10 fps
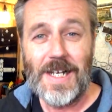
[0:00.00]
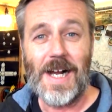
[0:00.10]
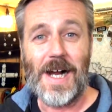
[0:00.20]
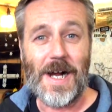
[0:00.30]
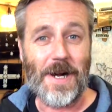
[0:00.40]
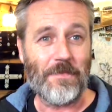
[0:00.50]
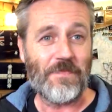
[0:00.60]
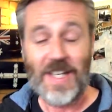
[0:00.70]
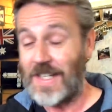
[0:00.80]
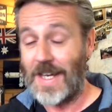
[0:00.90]
Now,
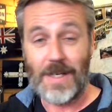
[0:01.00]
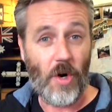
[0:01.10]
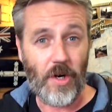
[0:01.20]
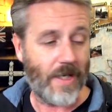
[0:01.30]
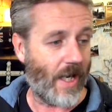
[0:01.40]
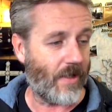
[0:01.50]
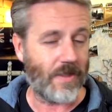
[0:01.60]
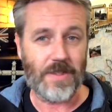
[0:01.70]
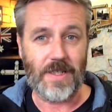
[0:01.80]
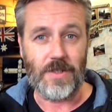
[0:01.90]
you might have
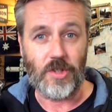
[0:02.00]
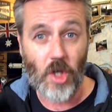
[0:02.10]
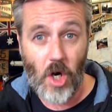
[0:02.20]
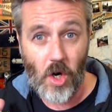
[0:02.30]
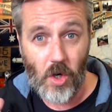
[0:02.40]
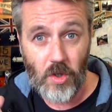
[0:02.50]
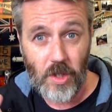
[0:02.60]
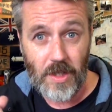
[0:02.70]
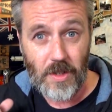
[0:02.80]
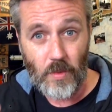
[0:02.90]
noticed the dog,
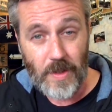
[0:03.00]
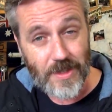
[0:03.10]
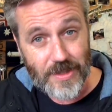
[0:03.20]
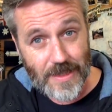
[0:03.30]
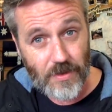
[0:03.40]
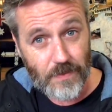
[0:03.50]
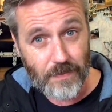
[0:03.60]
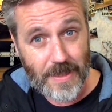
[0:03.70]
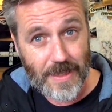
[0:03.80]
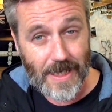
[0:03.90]
when it jingled
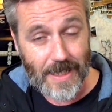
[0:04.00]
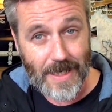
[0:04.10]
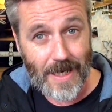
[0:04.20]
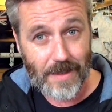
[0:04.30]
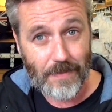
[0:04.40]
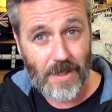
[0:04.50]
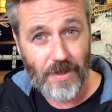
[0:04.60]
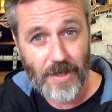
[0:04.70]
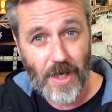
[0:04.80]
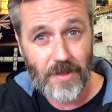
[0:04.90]
me Guardian Bell, I
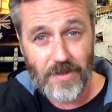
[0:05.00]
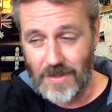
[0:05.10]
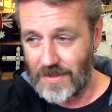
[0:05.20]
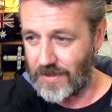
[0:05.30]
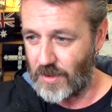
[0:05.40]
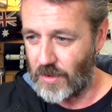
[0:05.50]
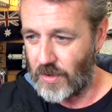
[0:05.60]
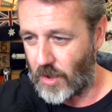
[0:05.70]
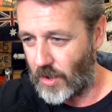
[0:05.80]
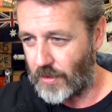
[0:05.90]
noticed it's all
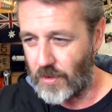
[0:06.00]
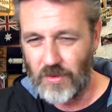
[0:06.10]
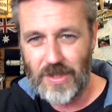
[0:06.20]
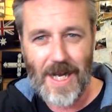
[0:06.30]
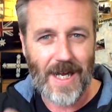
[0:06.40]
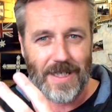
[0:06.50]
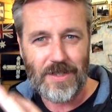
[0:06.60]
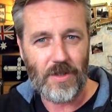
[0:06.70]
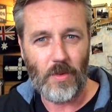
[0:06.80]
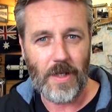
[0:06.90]
gone, all
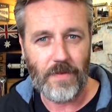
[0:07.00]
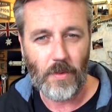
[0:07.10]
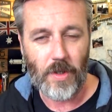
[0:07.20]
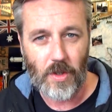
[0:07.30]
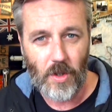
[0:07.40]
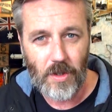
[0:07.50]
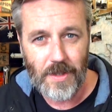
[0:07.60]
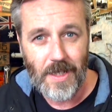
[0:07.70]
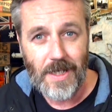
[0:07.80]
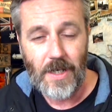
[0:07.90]
tarnished or whatever you want to call
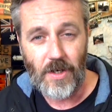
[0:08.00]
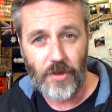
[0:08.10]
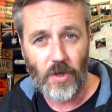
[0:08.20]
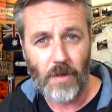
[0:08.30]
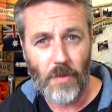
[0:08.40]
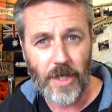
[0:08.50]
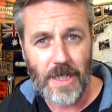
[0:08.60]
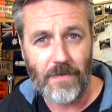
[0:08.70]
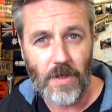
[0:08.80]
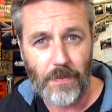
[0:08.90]
it. And I thought I might
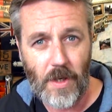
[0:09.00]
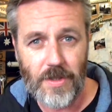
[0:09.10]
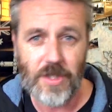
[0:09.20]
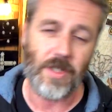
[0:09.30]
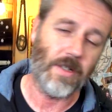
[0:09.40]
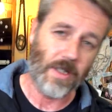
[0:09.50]
give it a polish.